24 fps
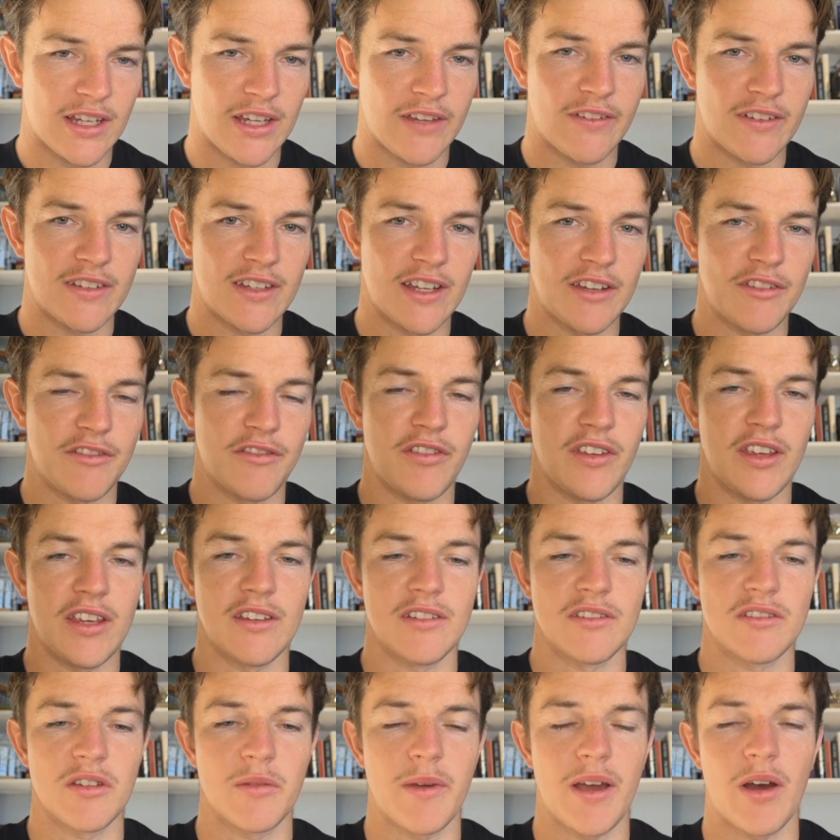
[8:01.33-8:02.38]
if there's any
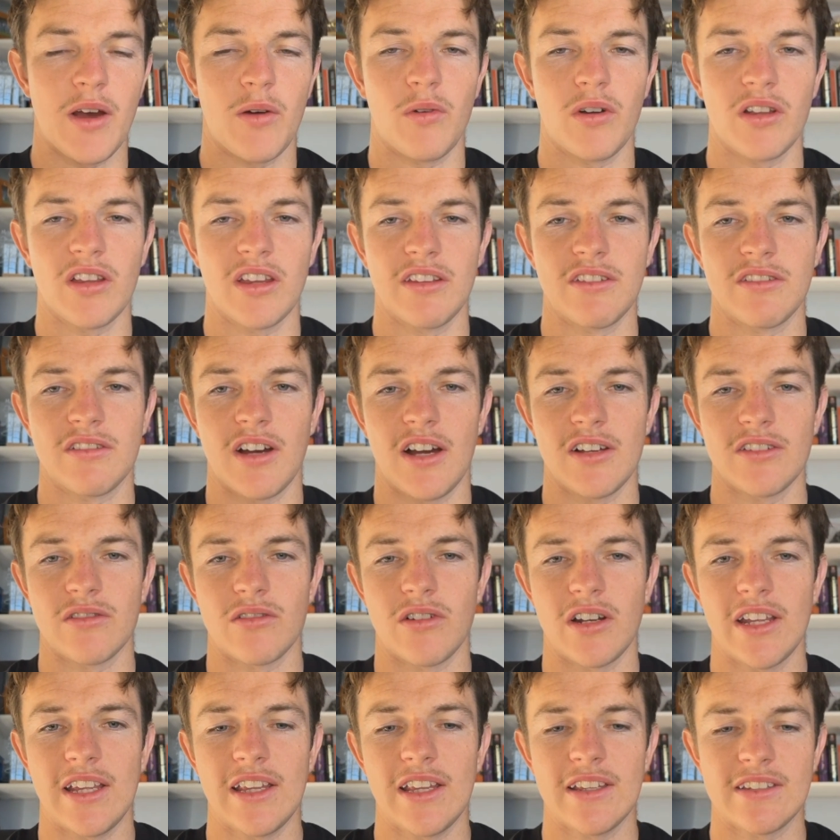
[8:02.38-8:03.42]
figures about what these guys are
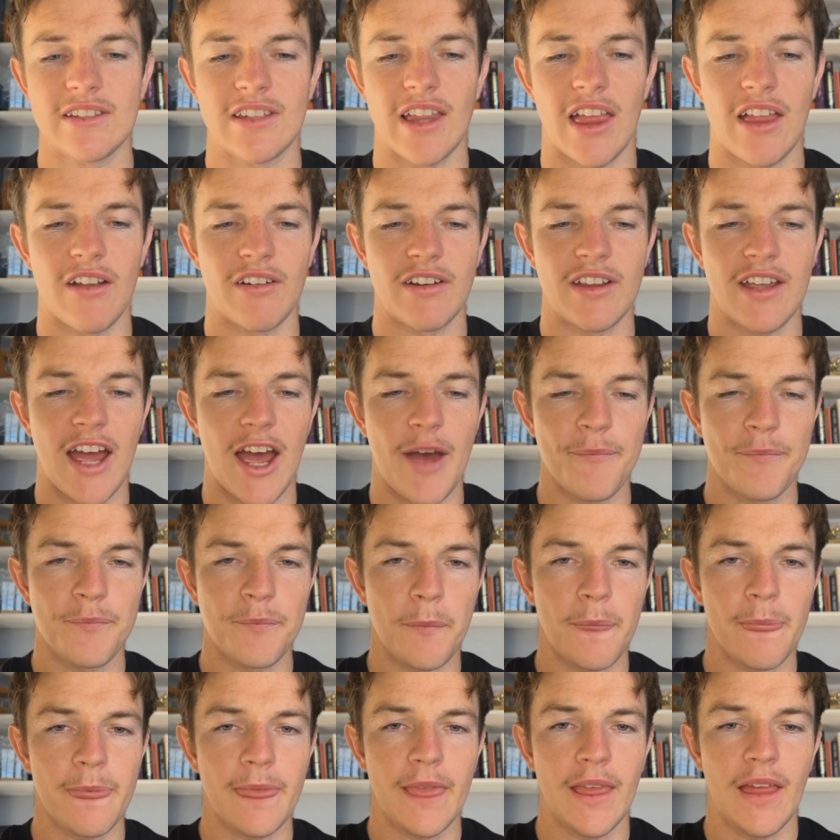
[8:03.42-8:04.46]
on in the salary cap.
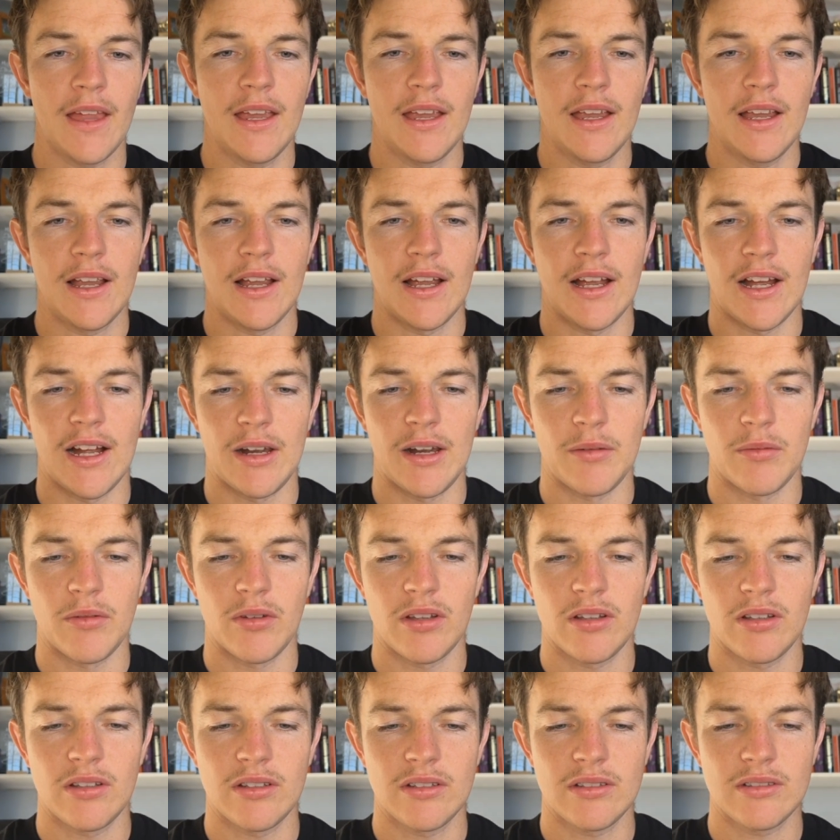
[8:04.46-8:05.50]

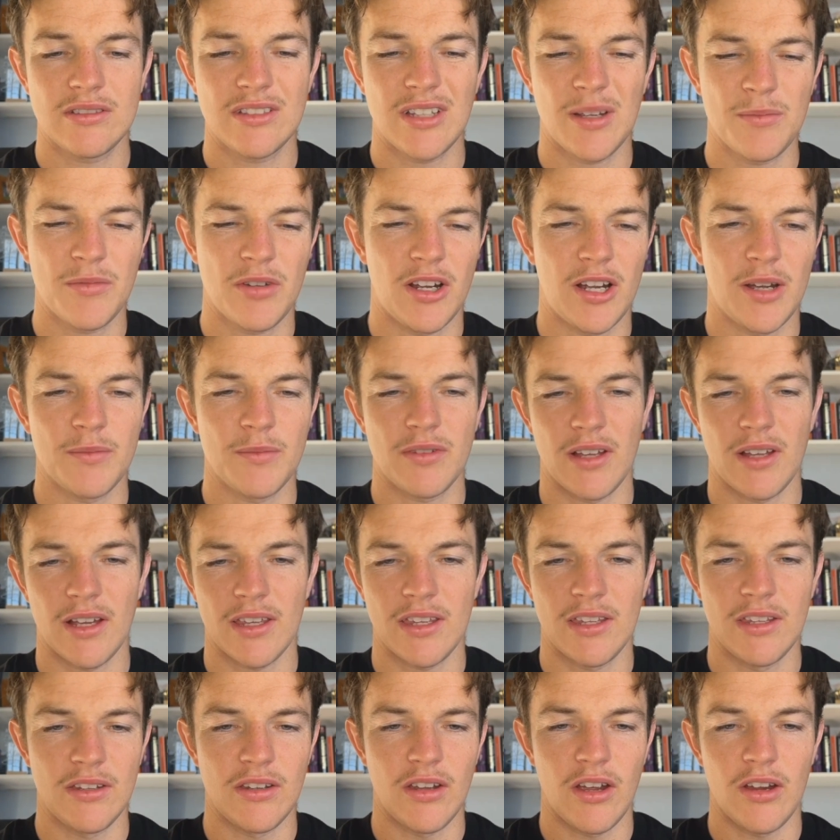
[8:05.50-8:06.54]
Sometimes, like,
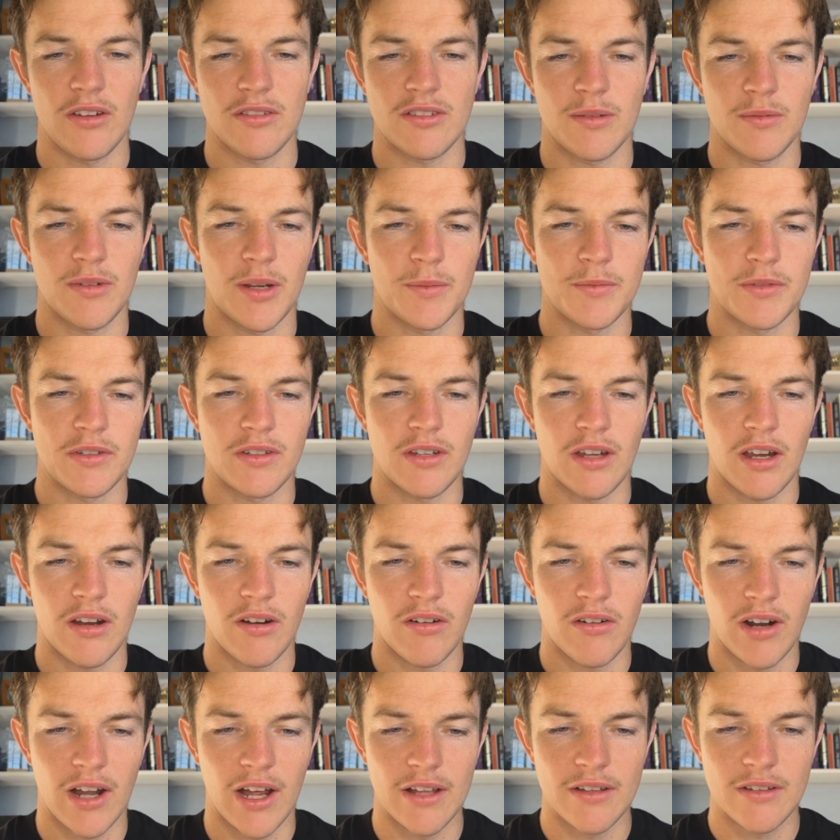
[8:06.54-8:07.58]
sometimes you don't.
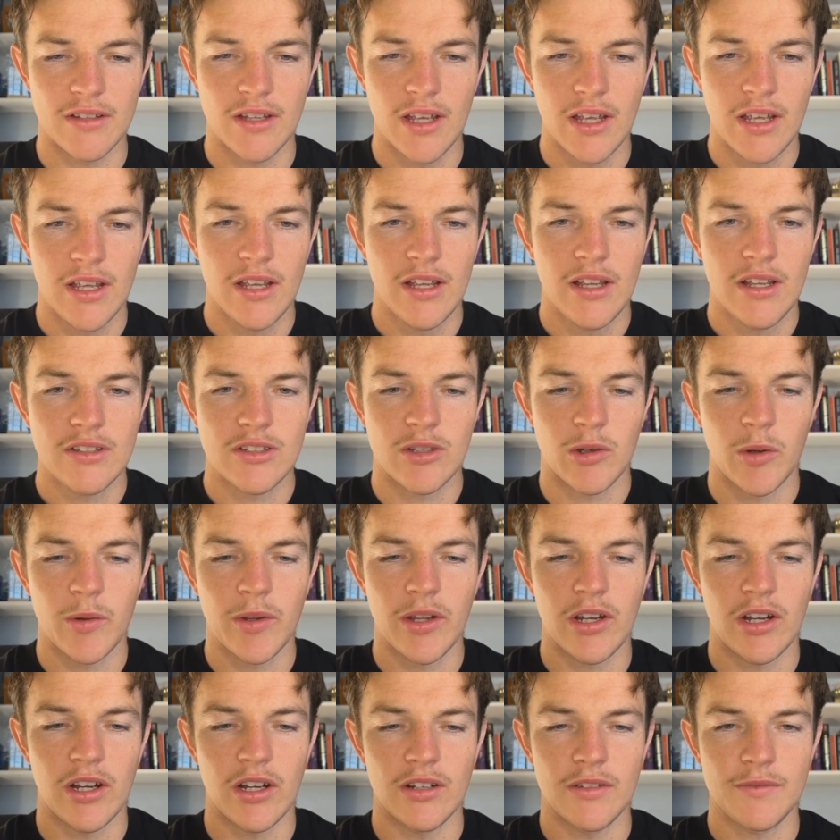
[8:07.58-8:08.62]
Right. So what we
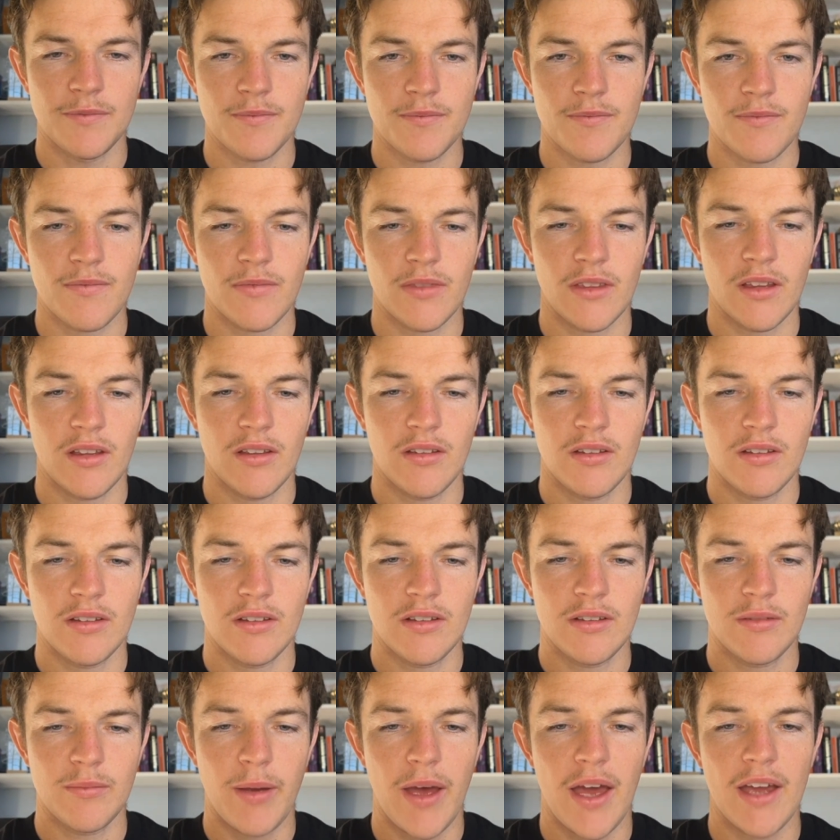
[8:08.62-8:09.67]
got,
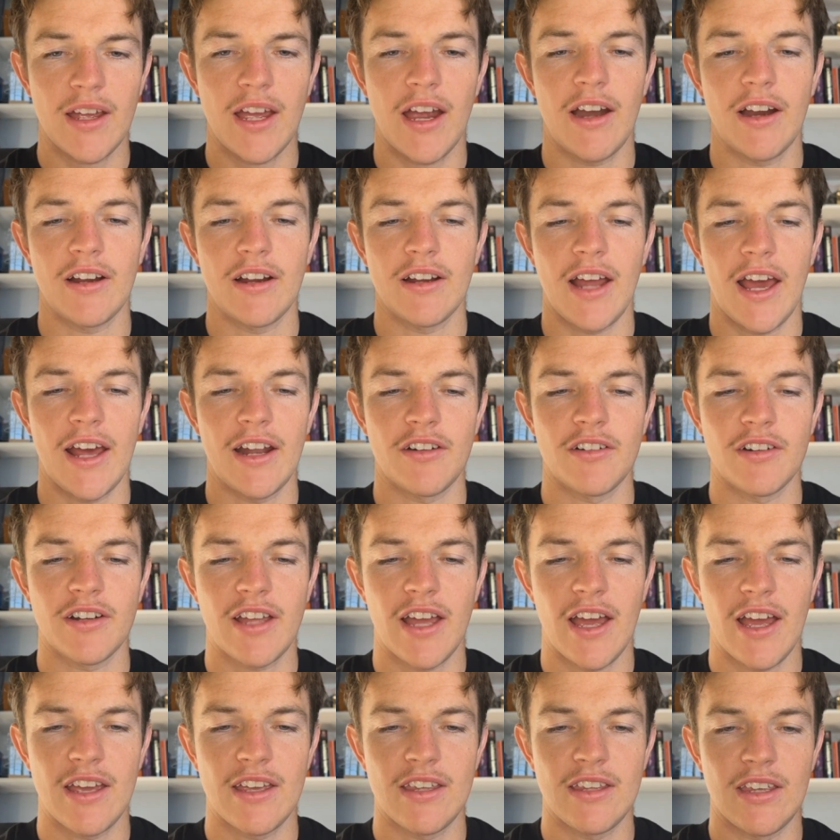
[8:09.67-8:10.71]
Pat Carrigan,
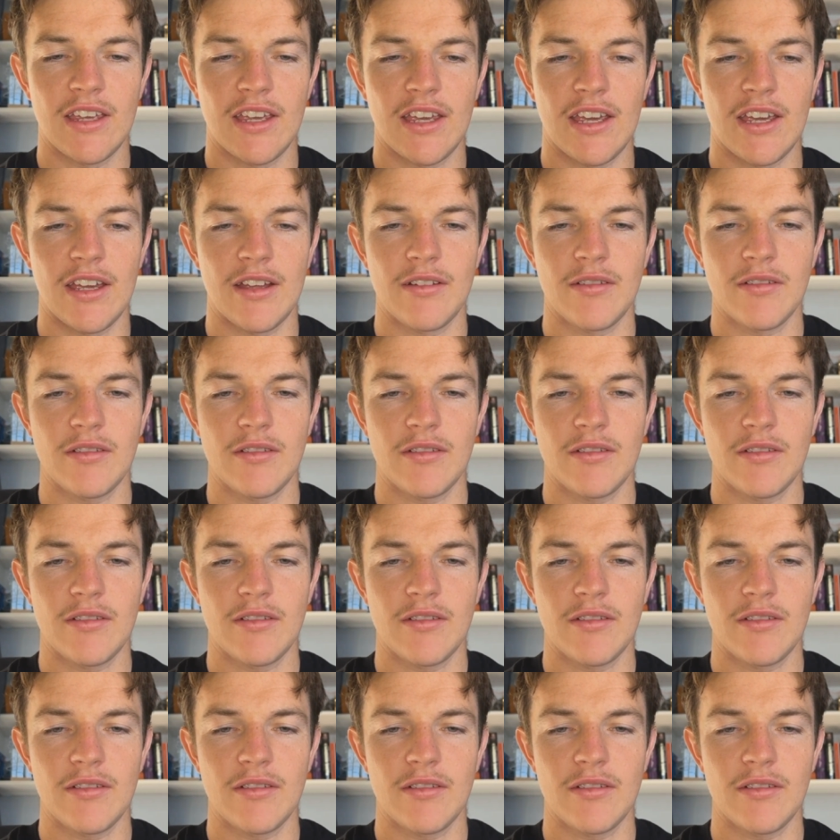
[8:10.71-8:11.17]
800k a year.